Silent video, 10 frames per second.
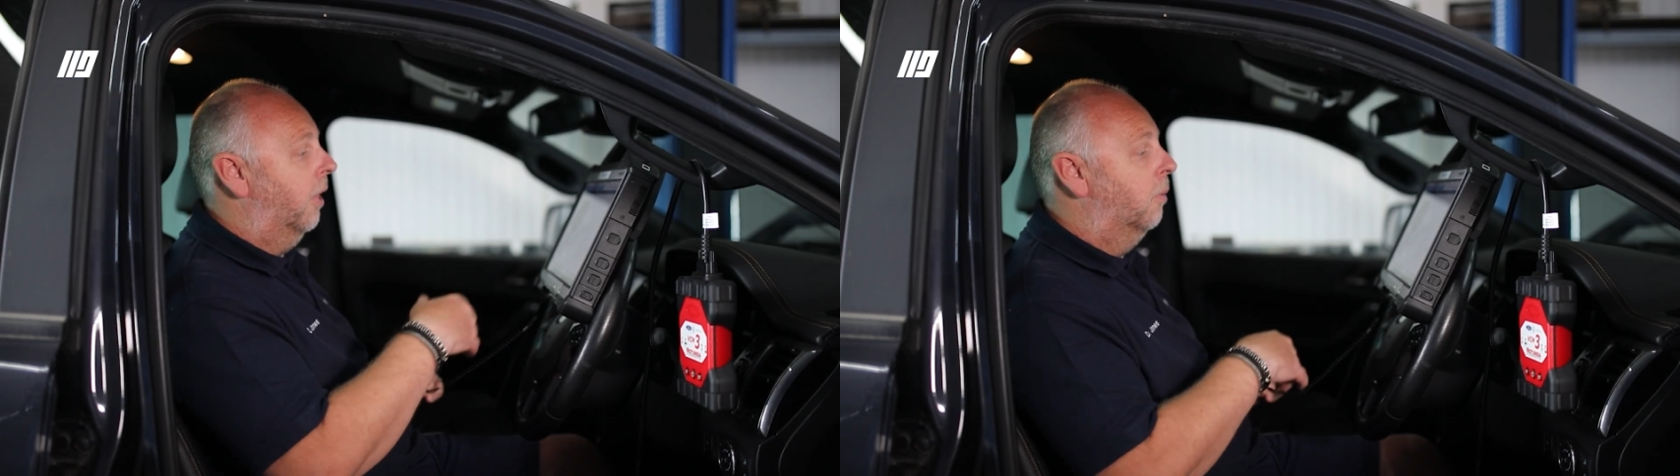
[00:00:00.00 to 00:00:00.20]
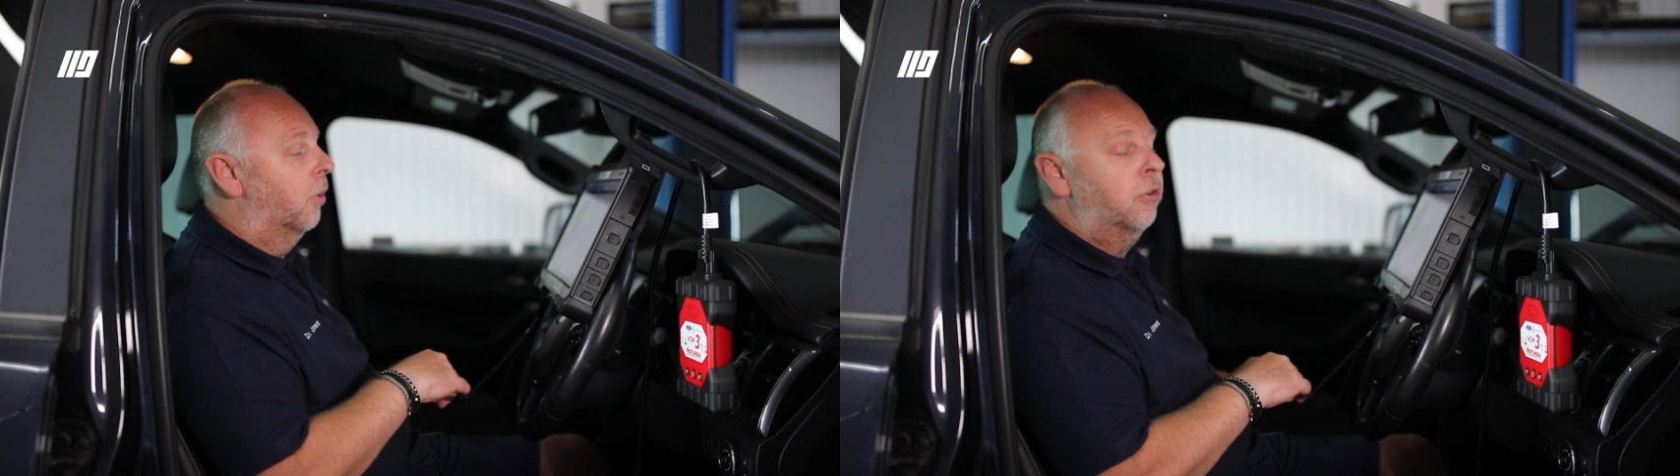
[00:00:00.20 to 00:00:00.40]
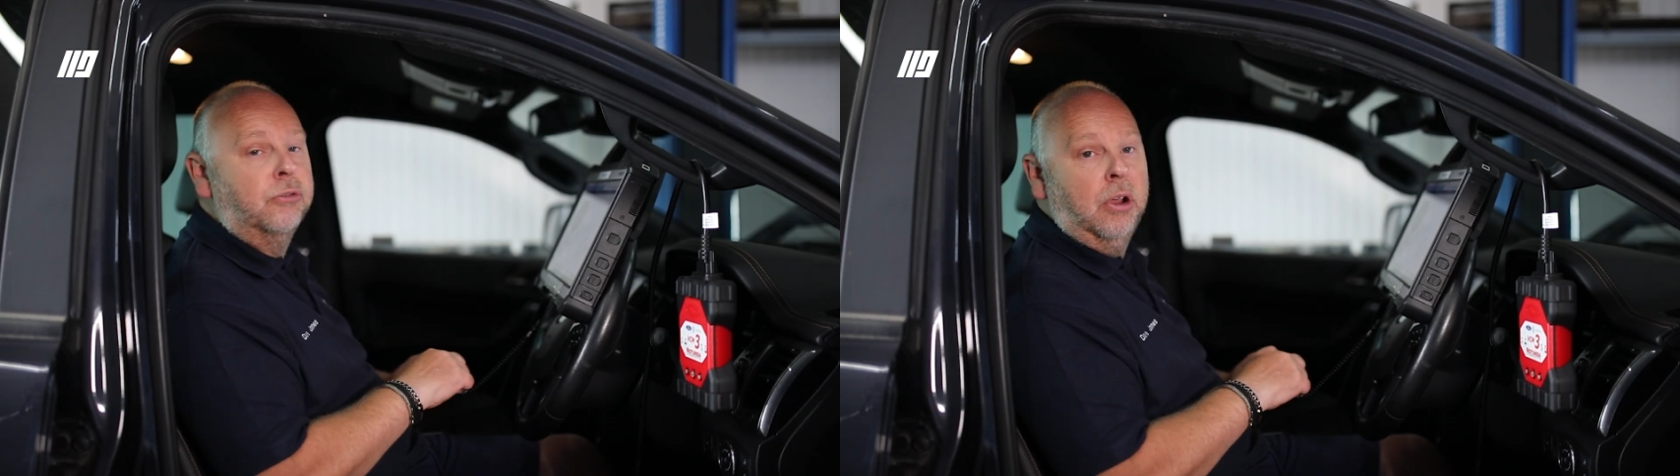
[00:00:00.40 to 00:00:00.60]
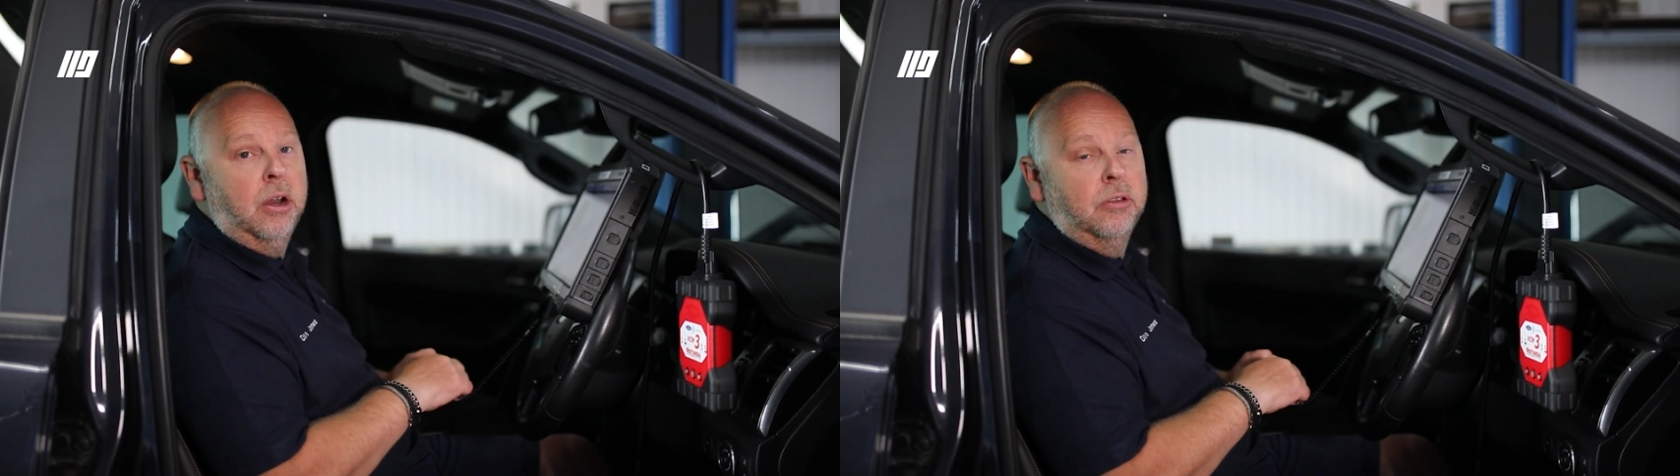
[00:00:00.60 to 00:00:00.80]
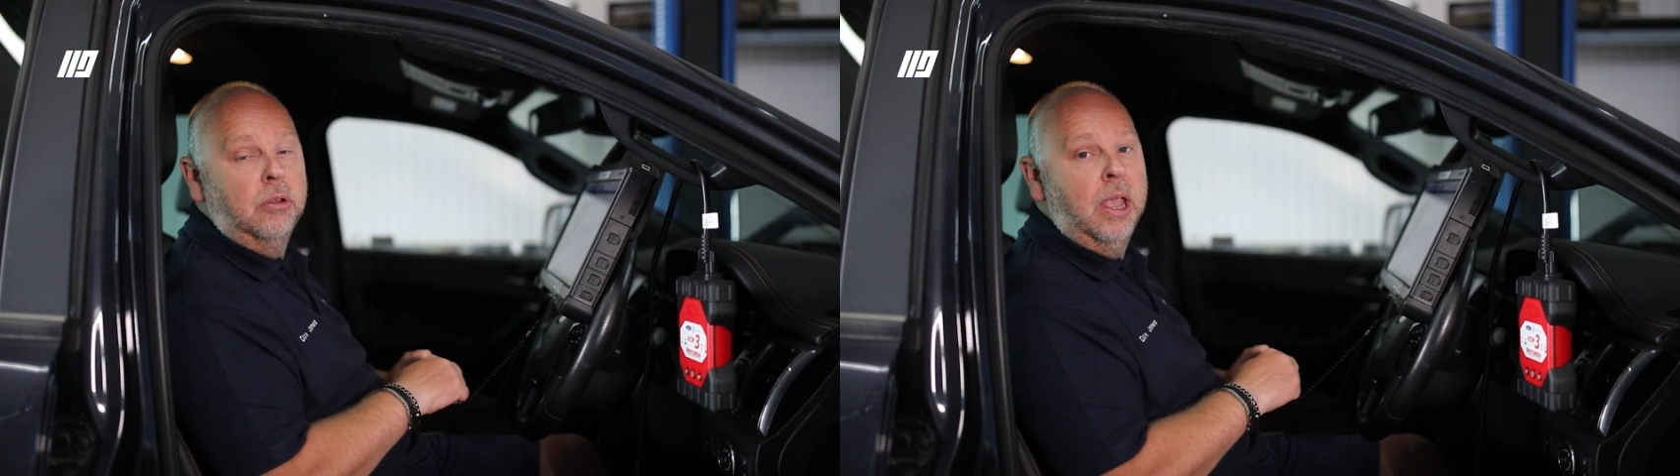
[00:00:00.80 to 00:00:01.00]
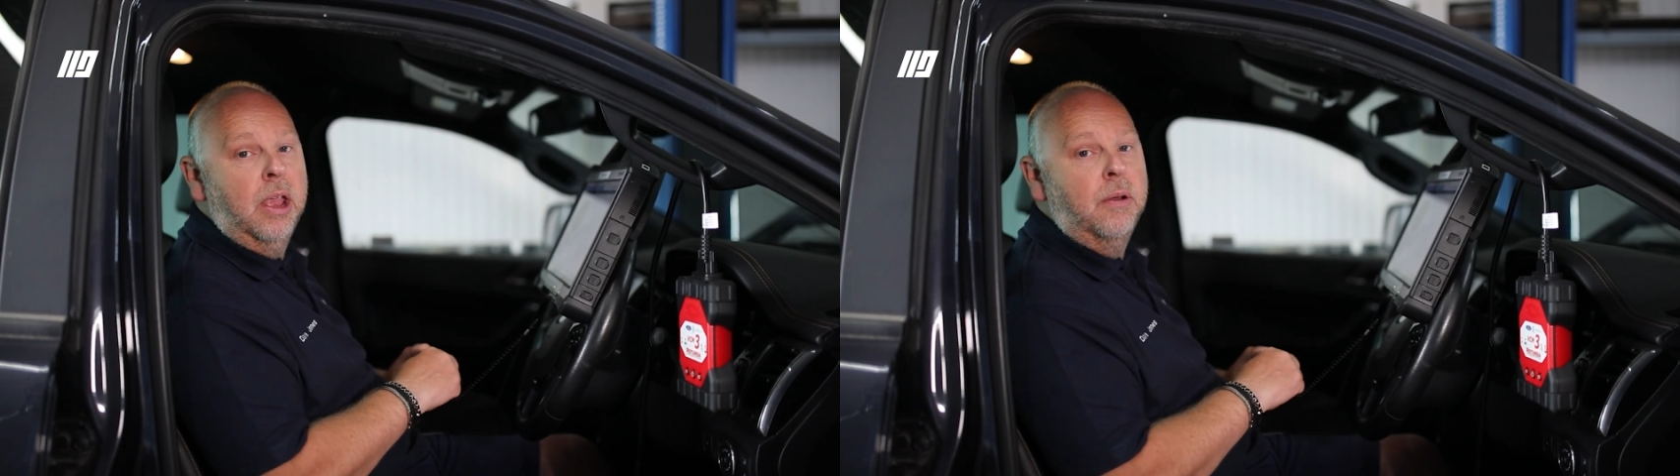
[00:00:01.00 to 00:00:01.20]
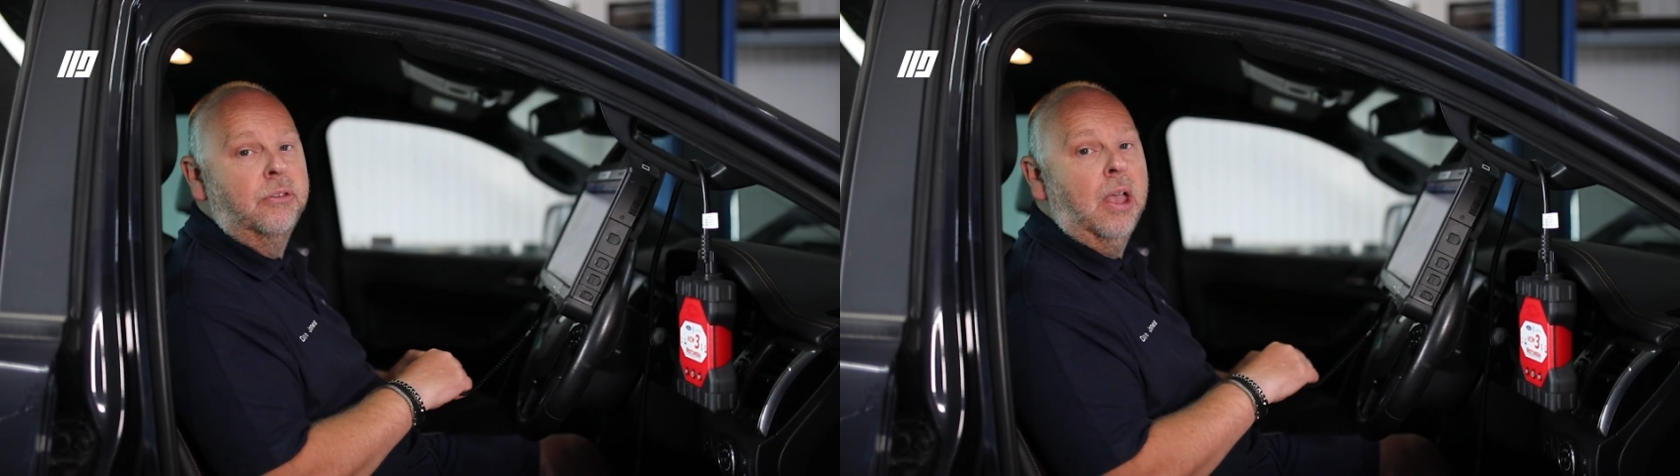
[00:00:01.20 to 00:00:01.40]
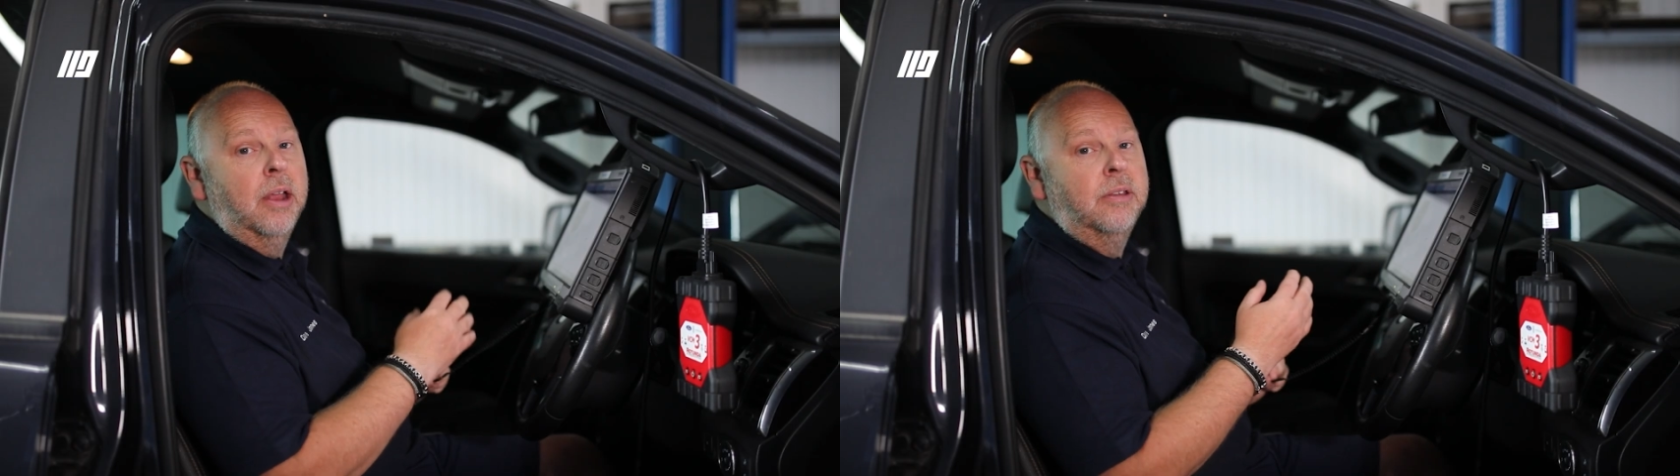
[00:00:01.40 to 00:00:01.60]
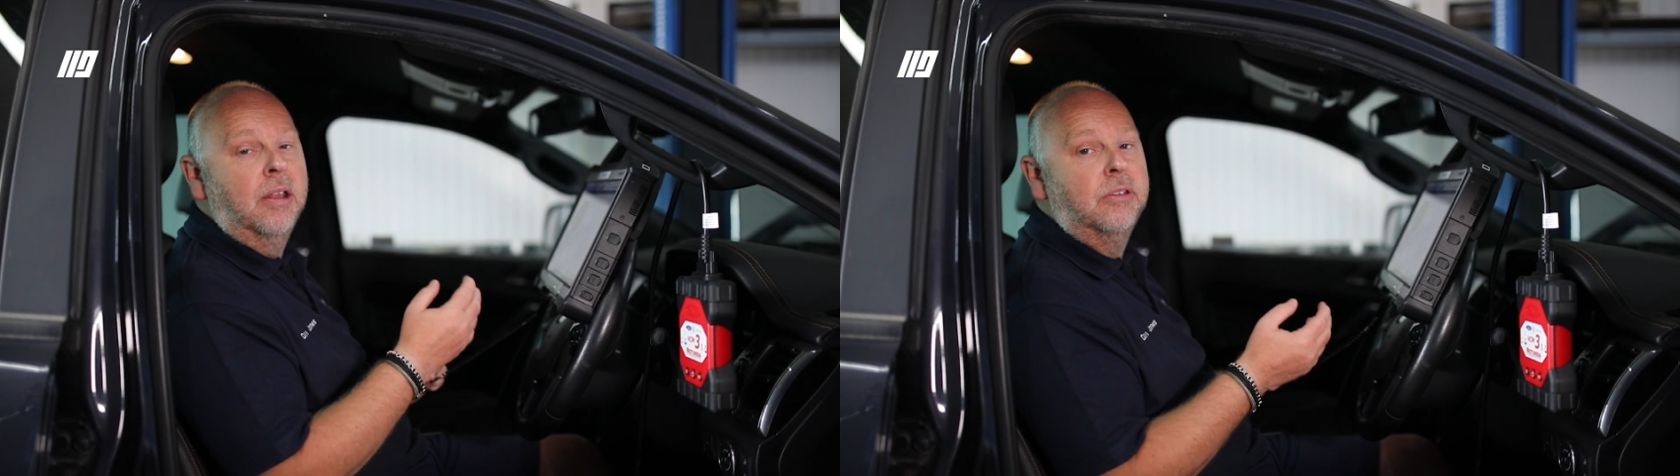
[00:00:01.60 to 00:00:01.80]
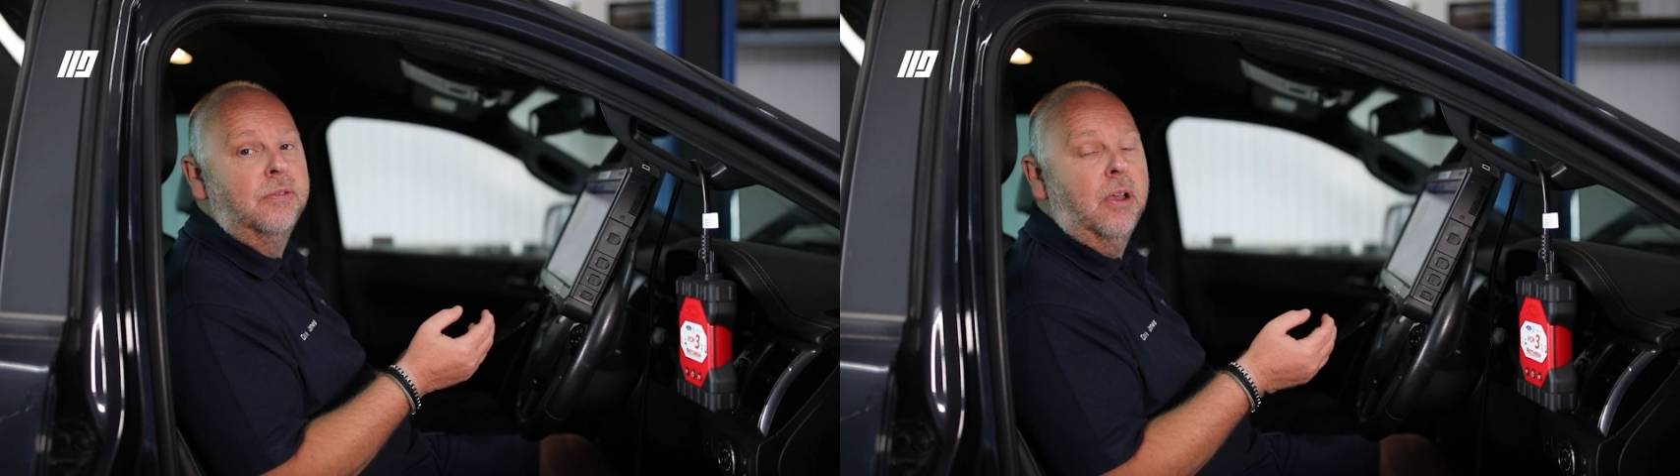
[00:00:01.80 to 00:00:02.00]
I think what it's trying to do here is
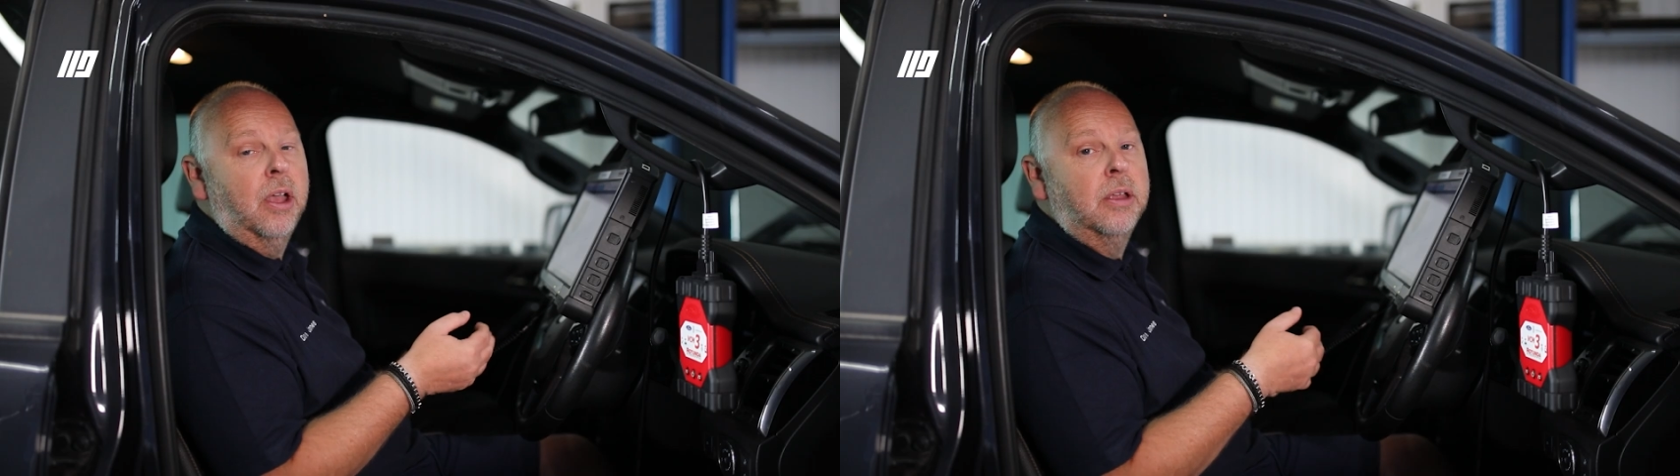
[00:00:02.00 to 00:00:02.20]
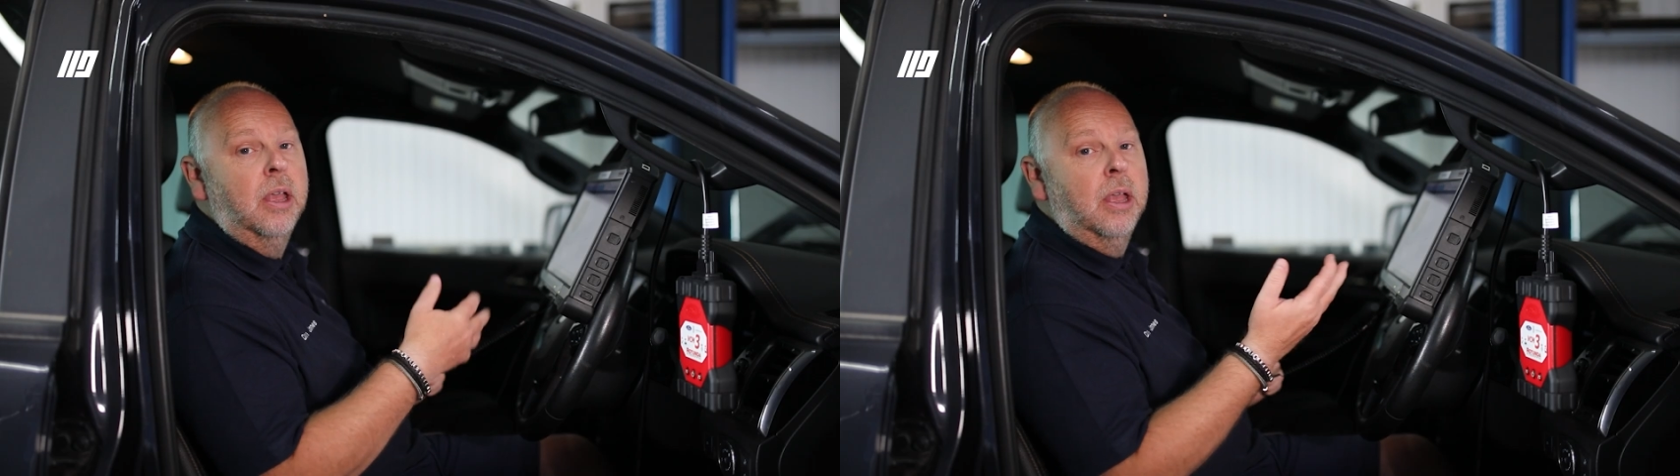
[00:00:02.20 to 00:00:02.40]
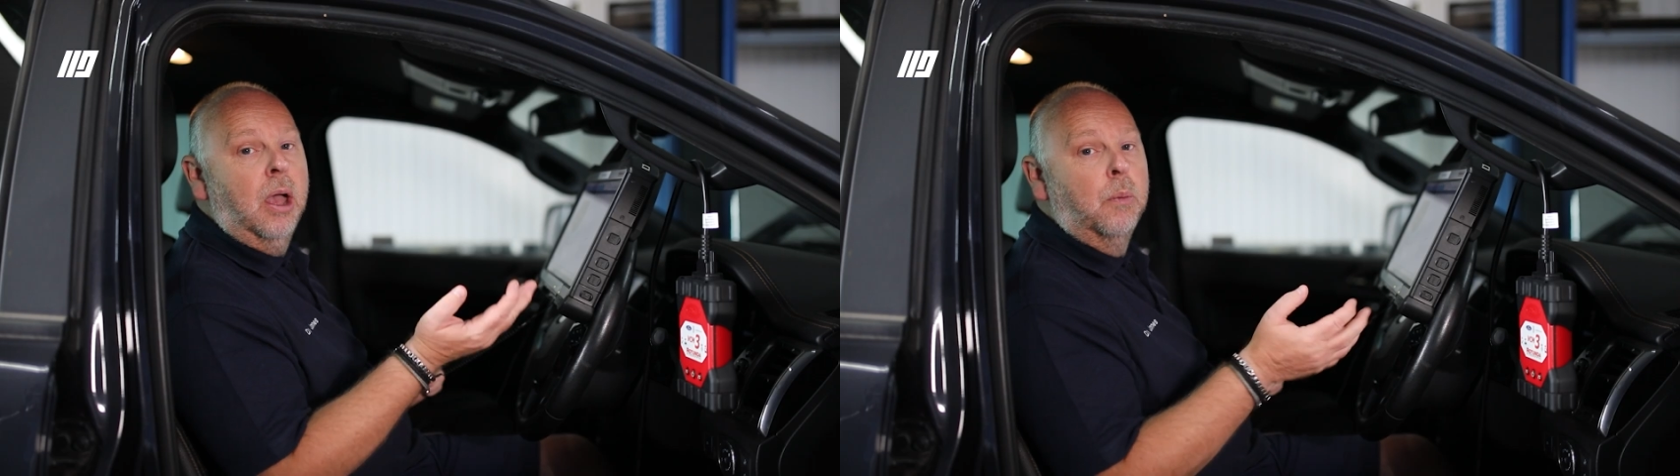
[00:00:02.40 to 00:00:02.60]
identify